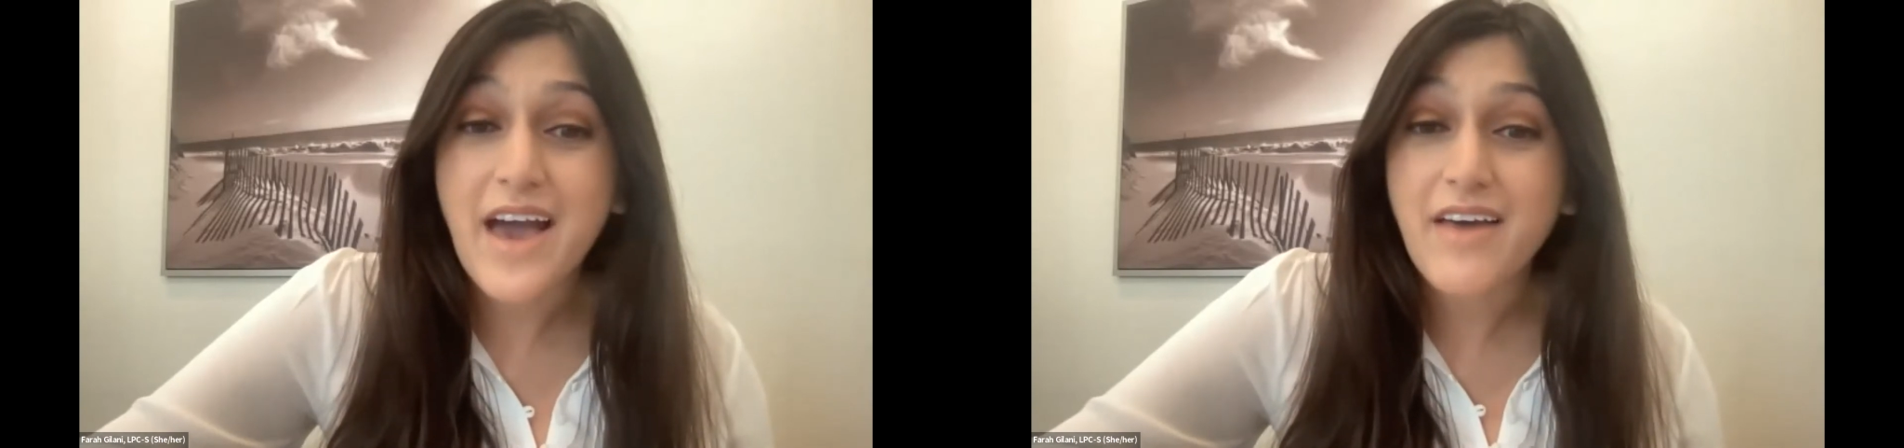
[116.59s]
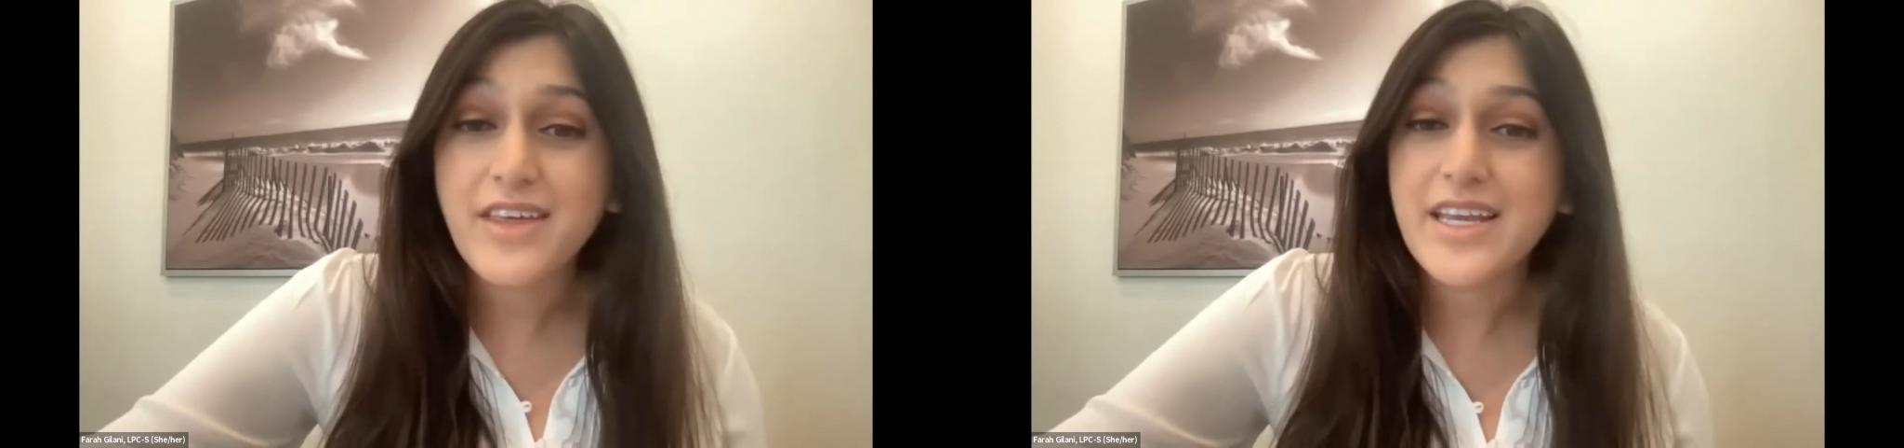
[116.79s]

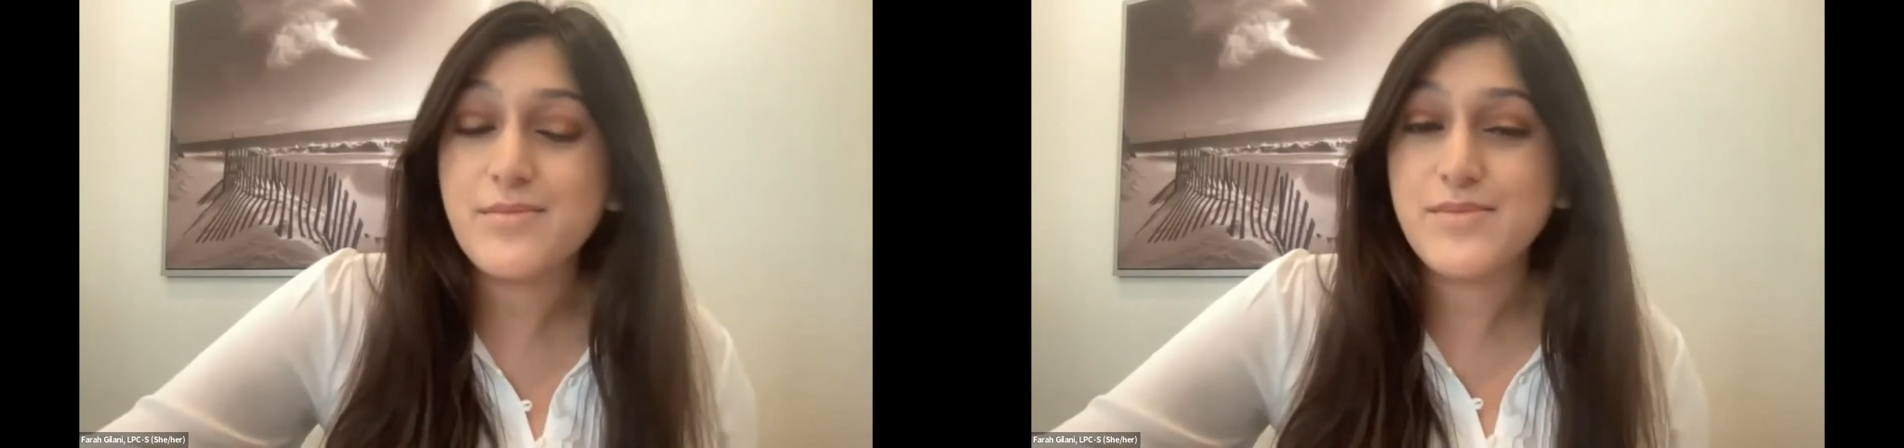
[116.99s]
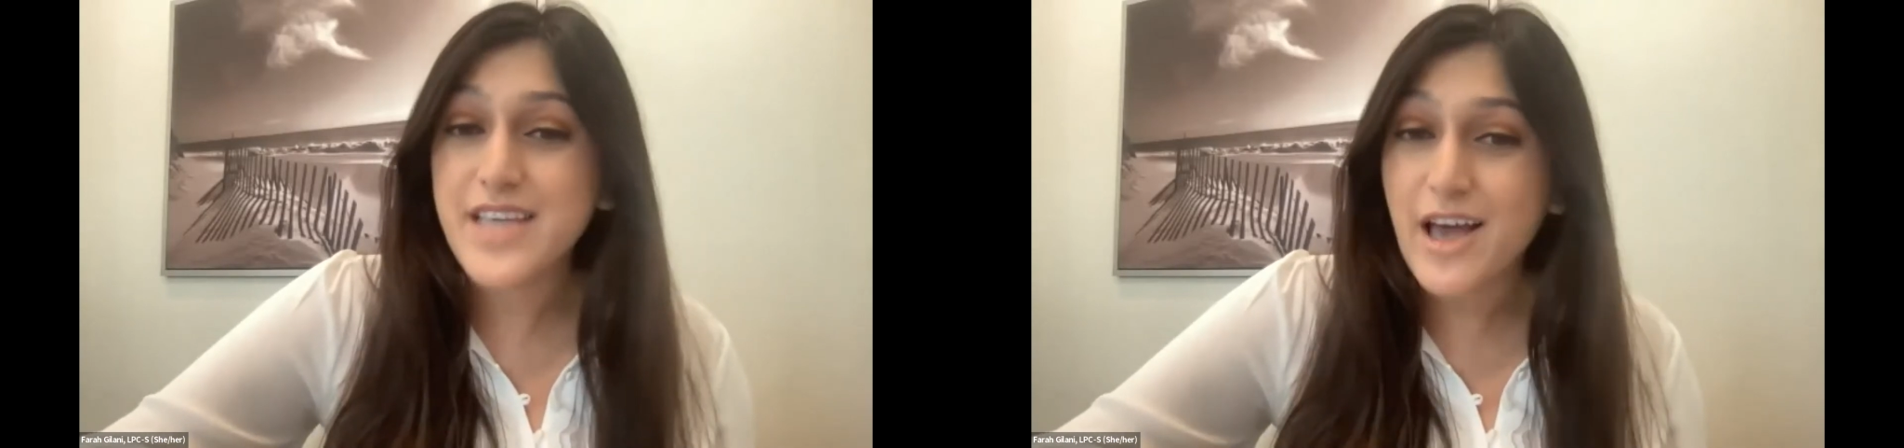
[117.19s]
athlete
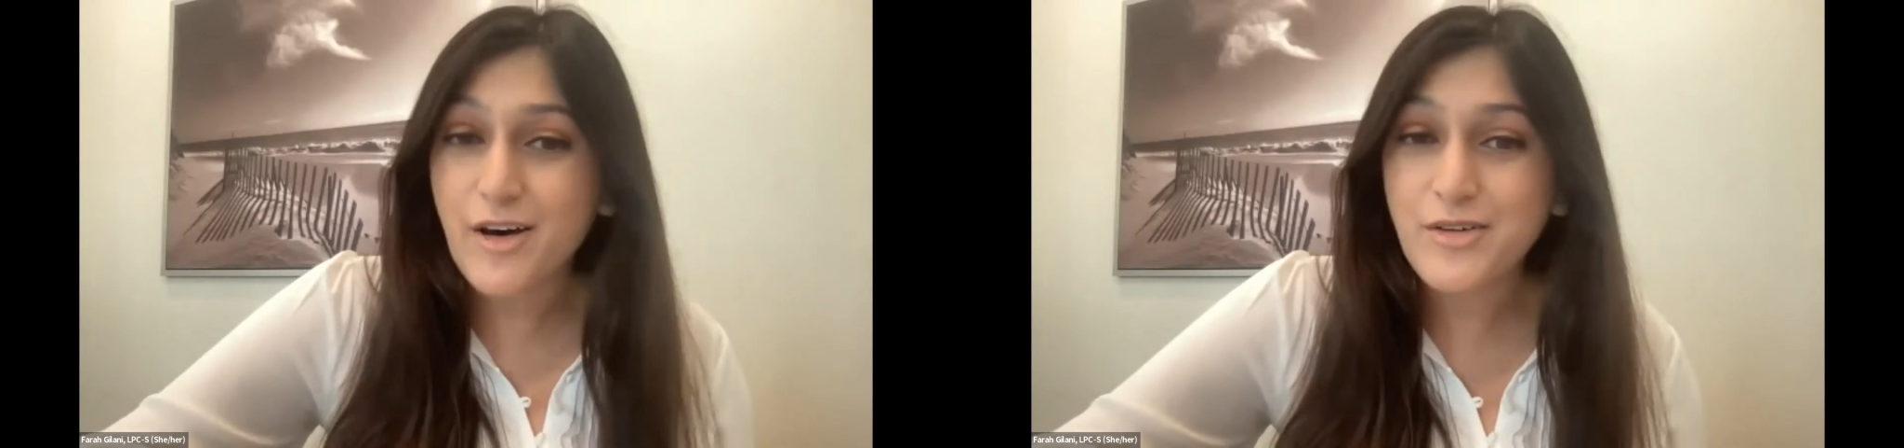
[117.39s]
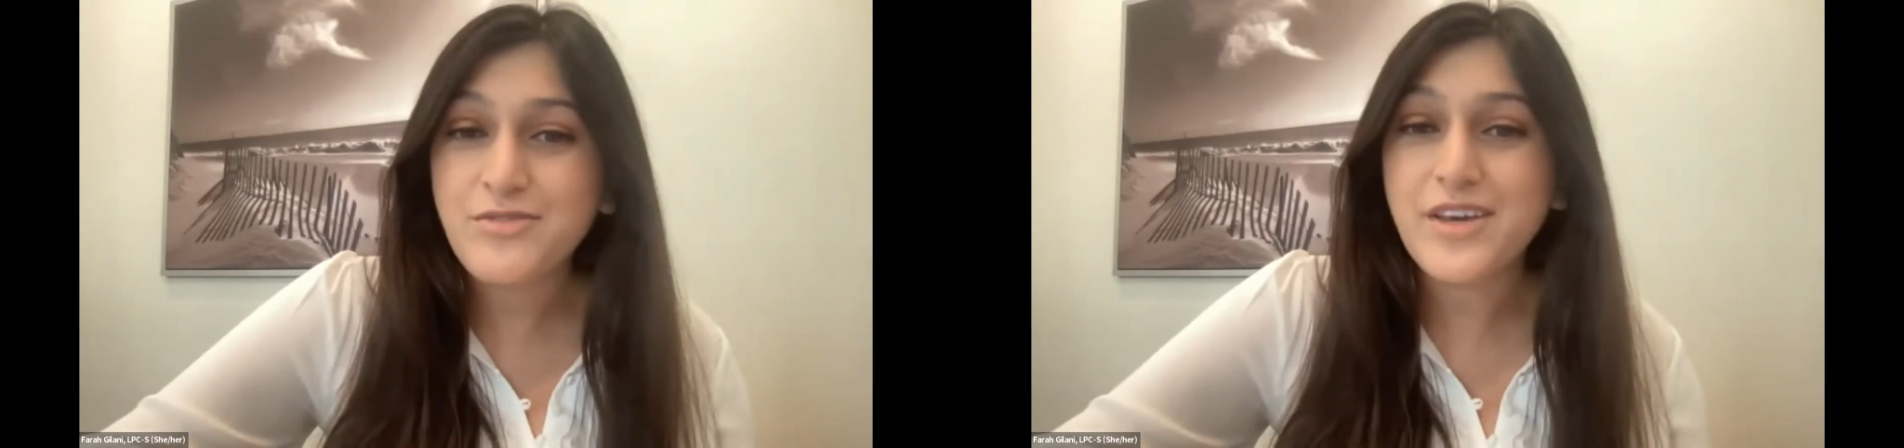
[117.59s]

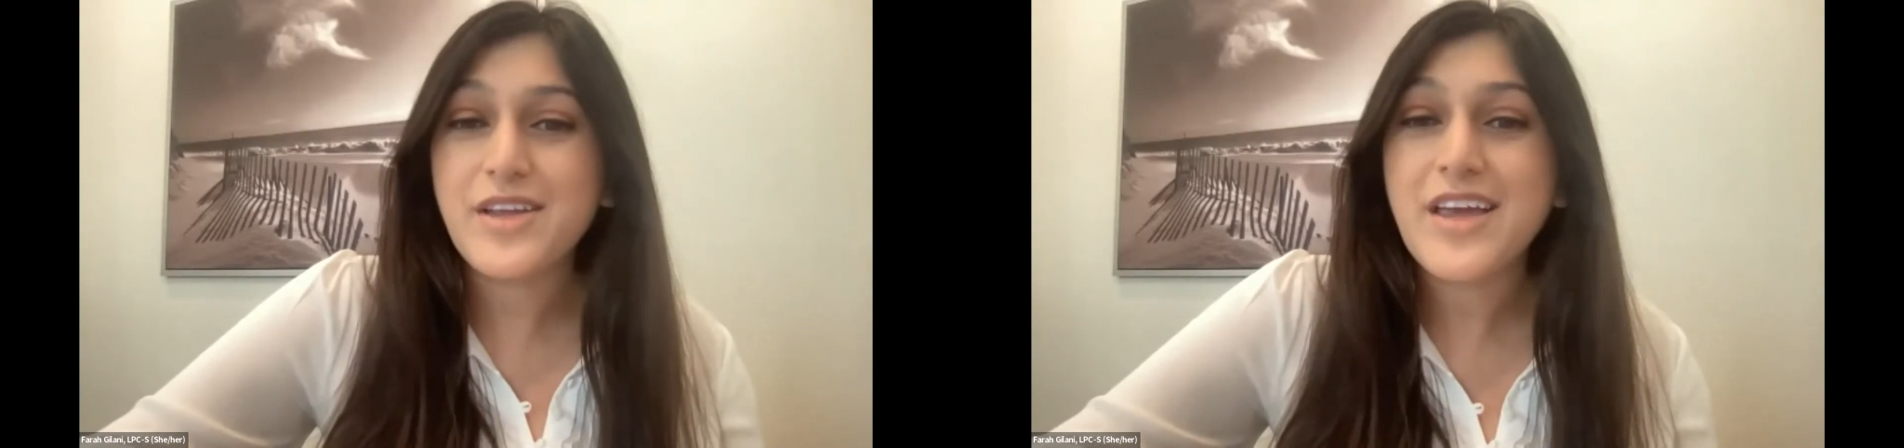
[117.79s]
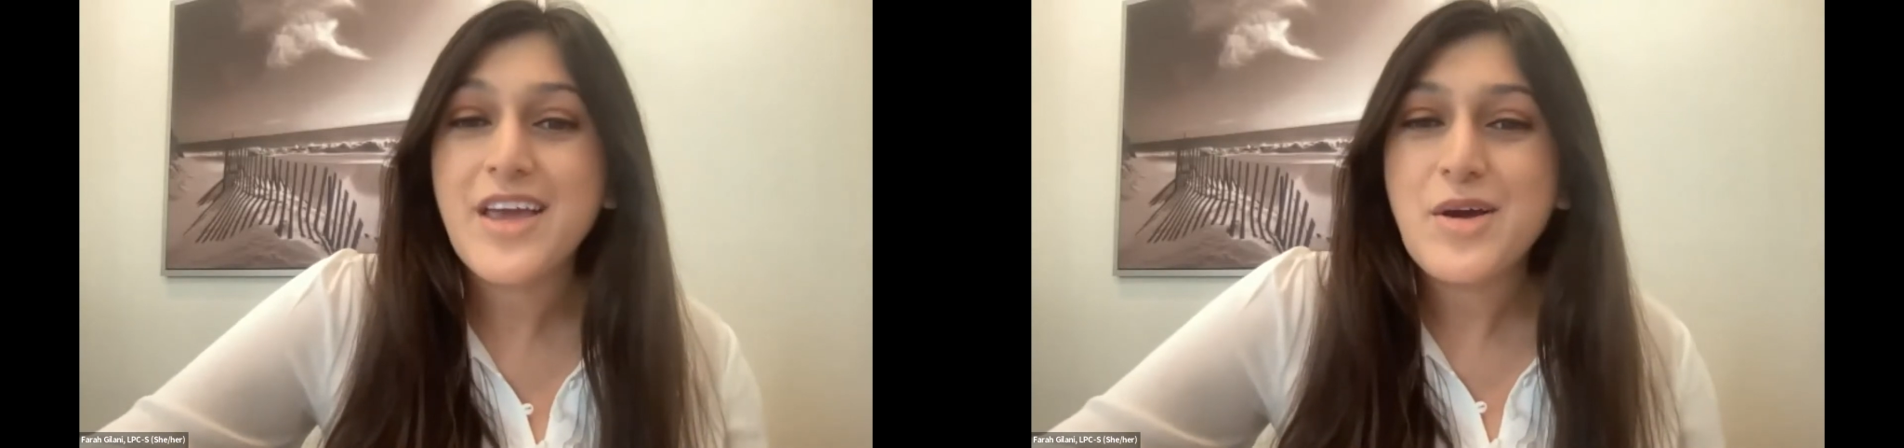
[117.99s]
himself
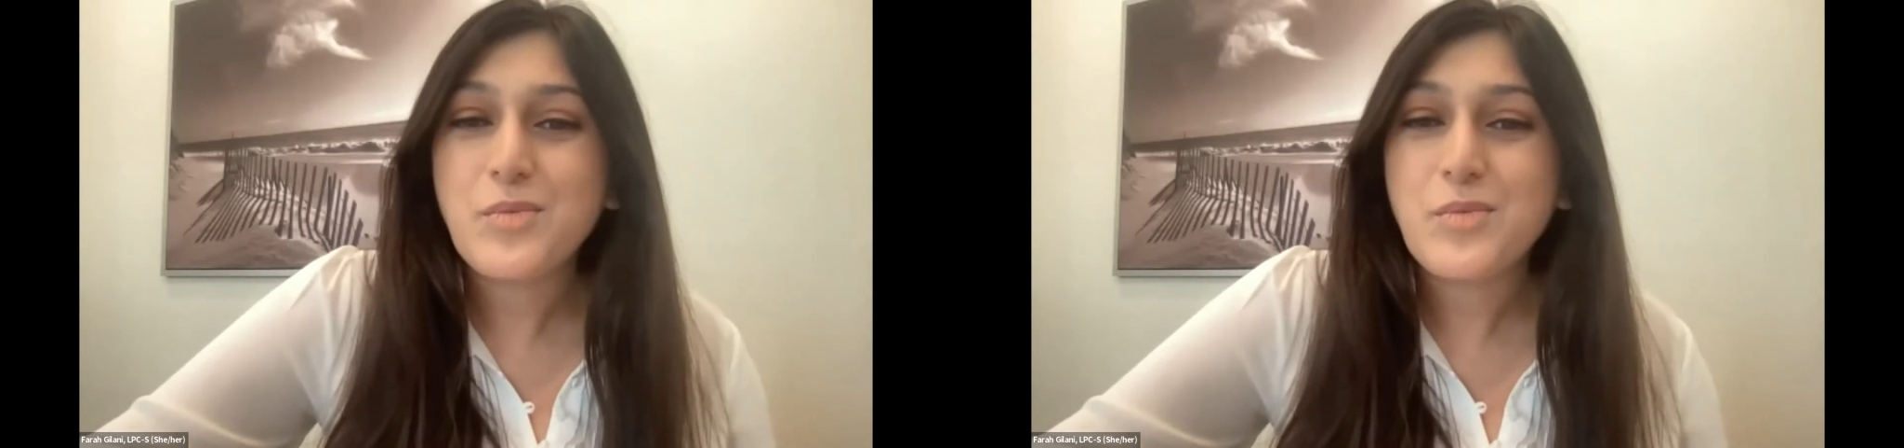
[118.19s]
and